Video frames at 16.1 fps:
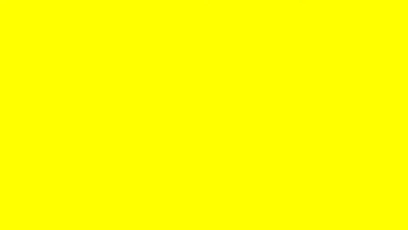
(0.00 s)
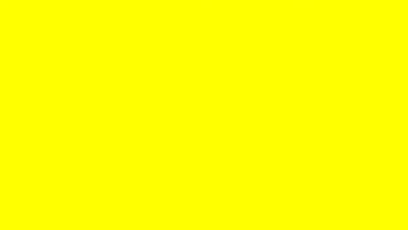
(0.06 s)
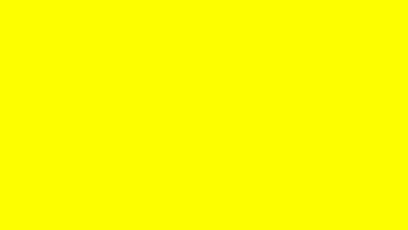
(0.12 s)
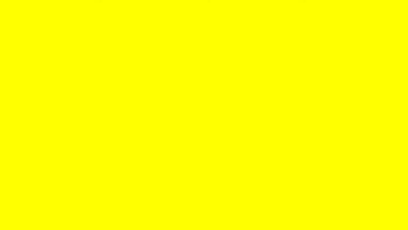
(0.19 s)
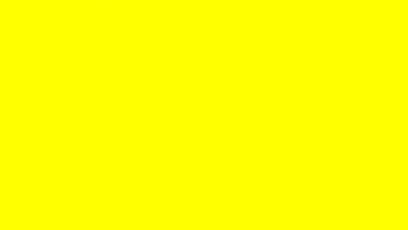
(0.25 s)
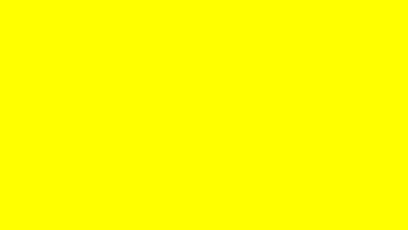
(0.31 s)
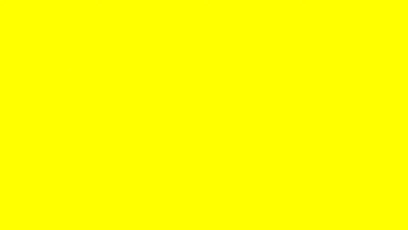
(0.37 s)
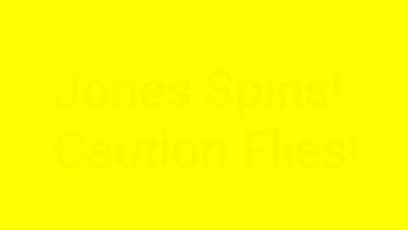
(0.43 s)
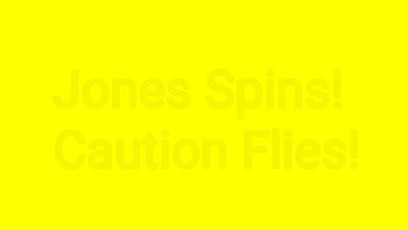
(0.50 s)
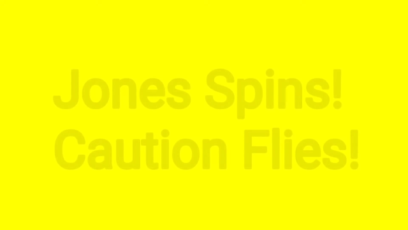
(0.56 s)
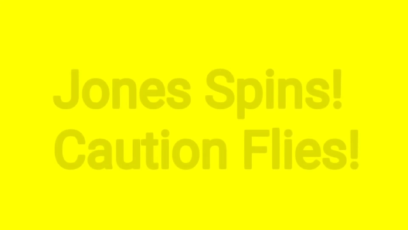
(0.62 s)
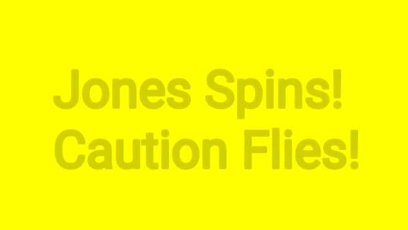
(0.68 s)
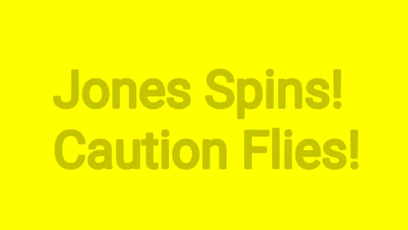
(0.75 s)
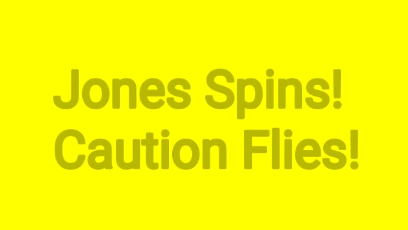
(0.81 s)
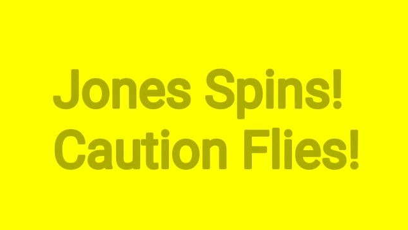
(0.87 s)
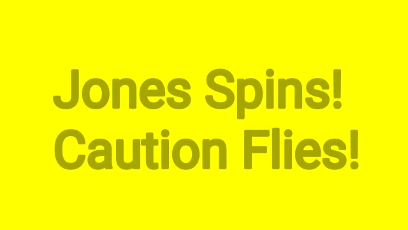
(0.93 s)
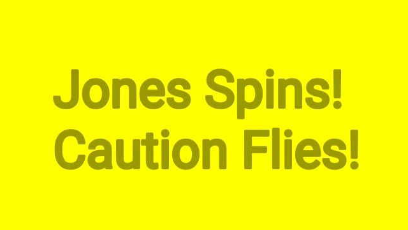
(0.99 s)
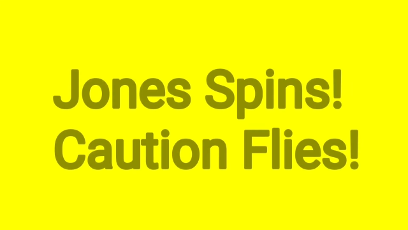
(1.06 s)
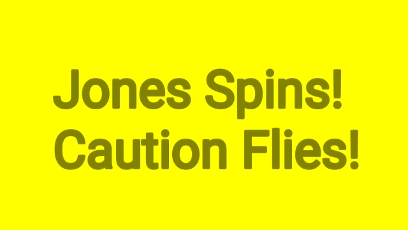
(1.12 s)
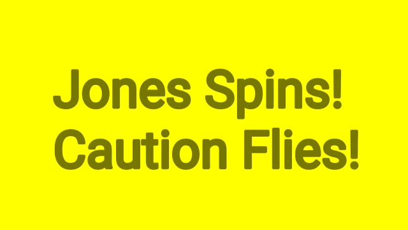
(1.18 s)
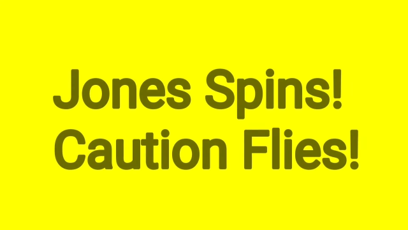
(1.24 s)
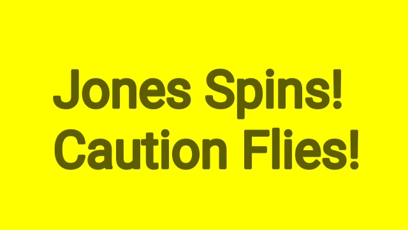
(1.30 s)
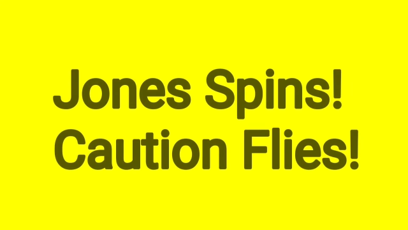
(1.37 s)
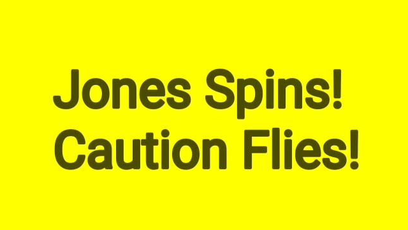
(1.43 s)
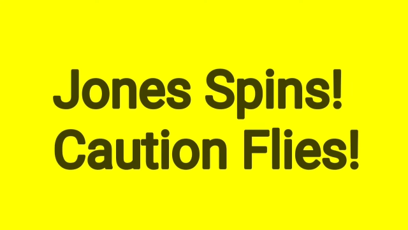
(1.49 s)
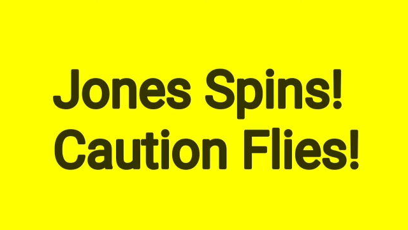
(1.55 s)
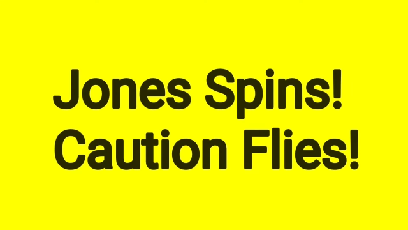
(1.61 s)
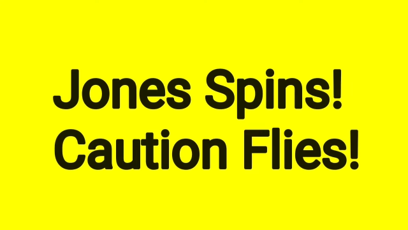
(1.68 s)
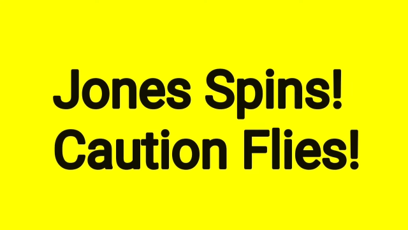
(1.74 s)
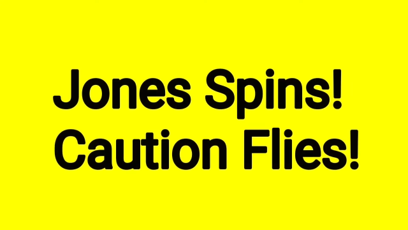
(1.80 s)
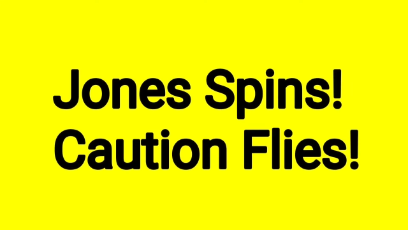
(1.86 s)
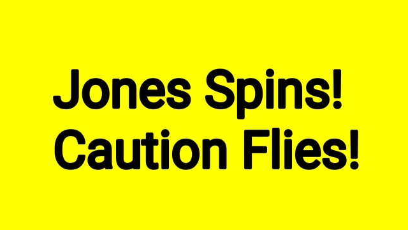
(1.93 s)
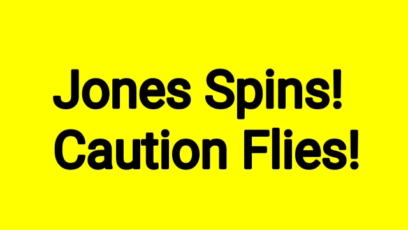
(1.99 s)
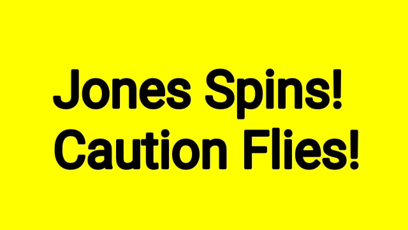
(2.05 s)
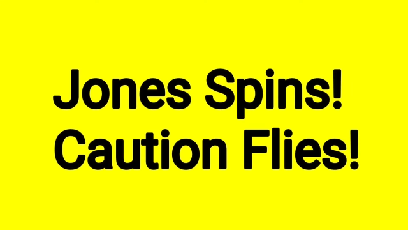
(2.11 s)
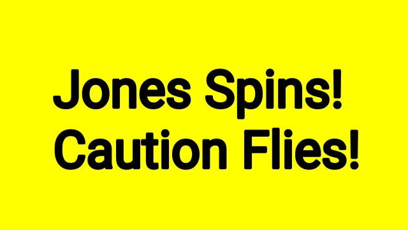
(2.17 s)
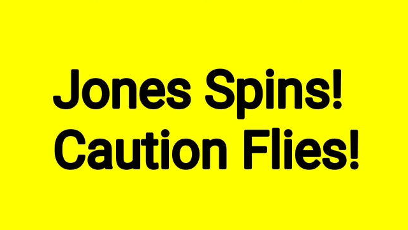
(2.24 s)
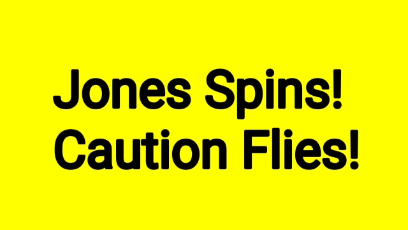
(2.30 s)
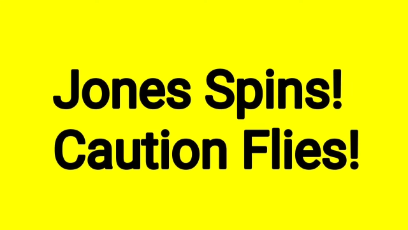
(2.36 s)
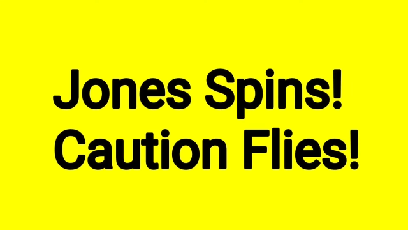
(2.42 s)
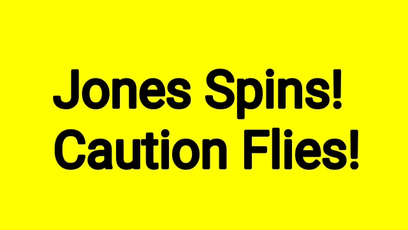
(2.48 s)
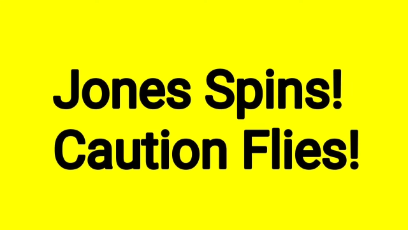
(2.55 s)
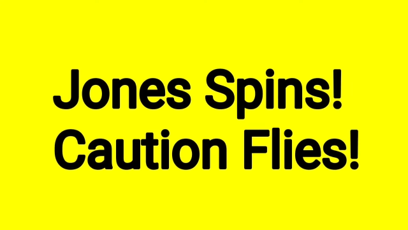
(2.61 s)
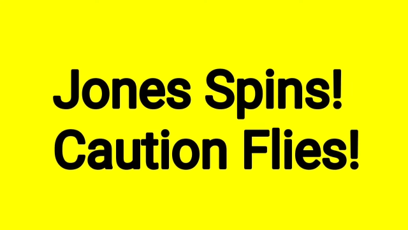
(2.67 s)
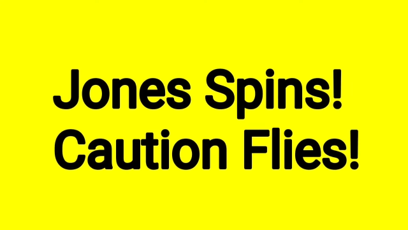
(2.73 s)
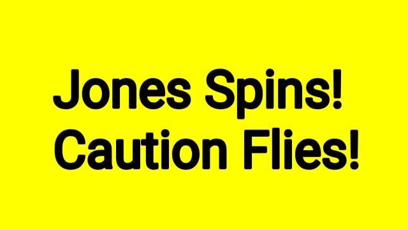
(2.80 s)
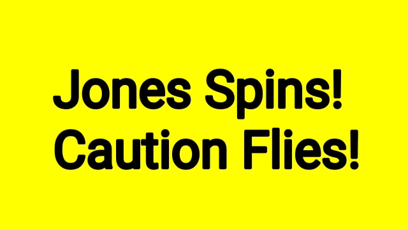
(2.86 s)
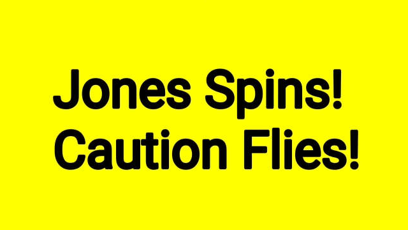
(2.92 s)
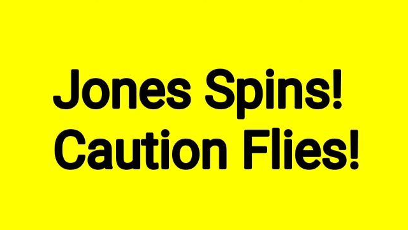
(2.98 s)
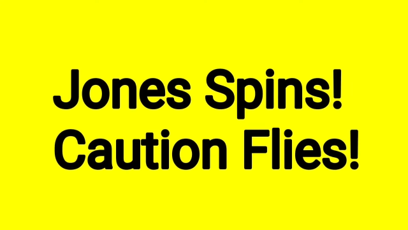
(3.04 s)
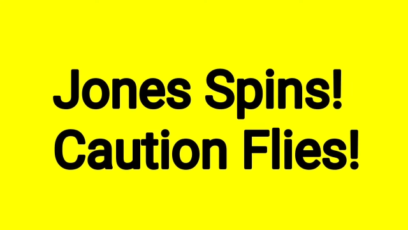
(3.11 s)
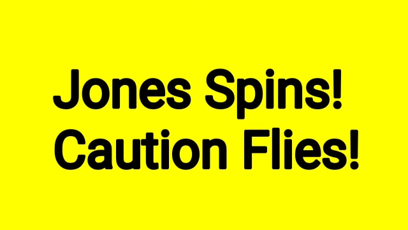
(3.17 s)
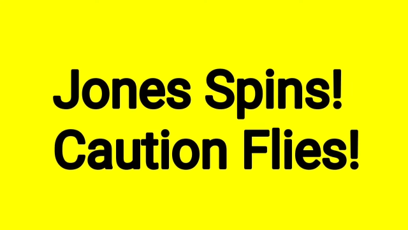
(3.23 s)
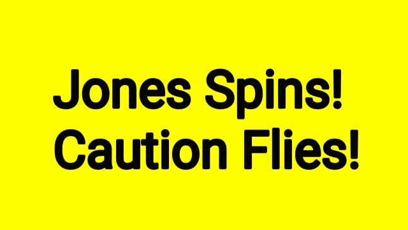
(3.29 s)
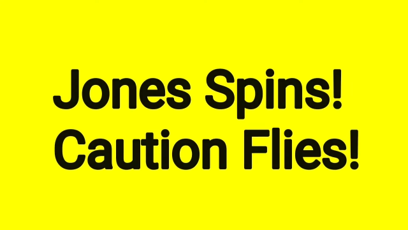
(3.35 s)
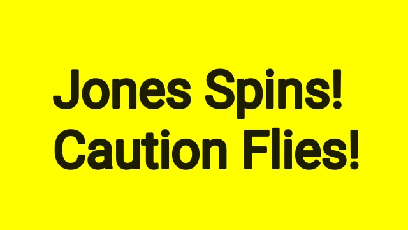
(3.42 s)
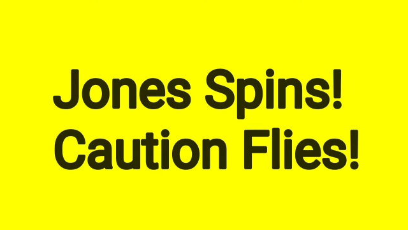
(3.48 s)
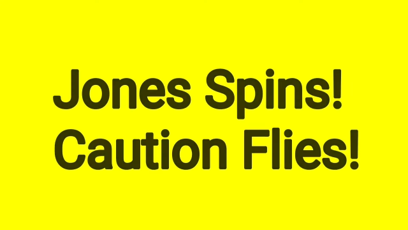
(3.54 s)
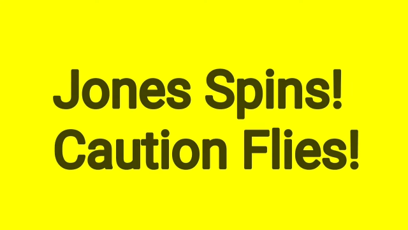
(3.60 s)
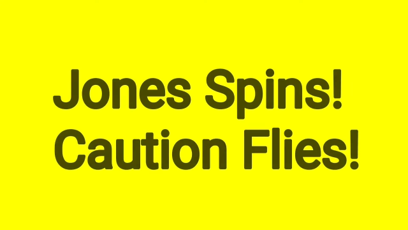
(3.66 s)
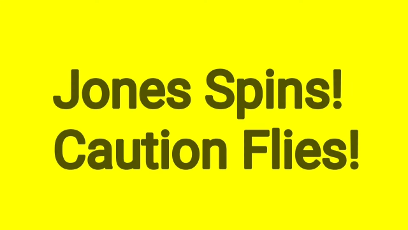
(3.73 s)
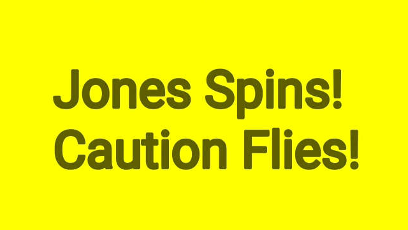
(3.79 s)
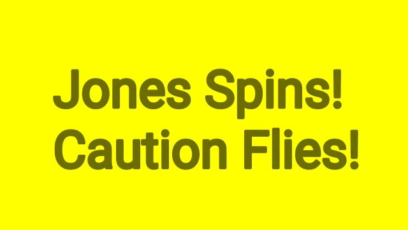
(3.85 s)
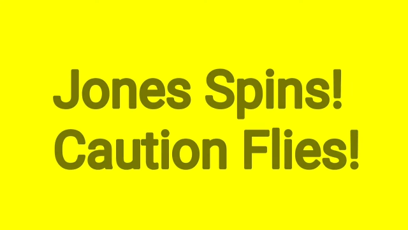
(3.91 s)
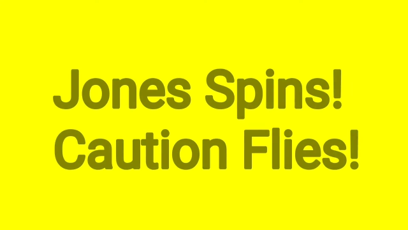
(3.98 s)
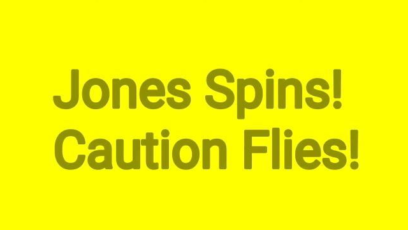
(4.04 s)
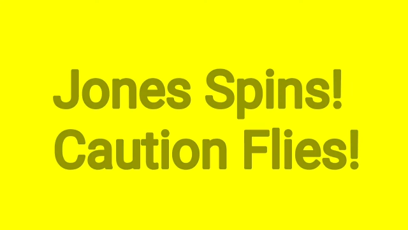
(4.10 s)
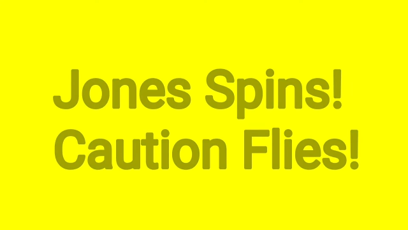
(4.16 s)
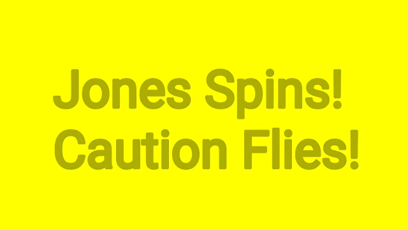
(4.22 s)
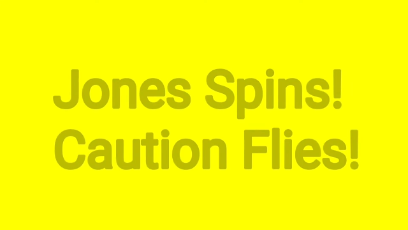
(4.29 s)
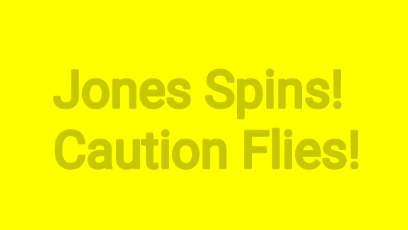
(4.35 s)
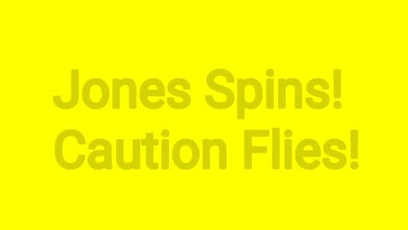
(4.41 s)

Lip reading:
[unreadable: no face in view]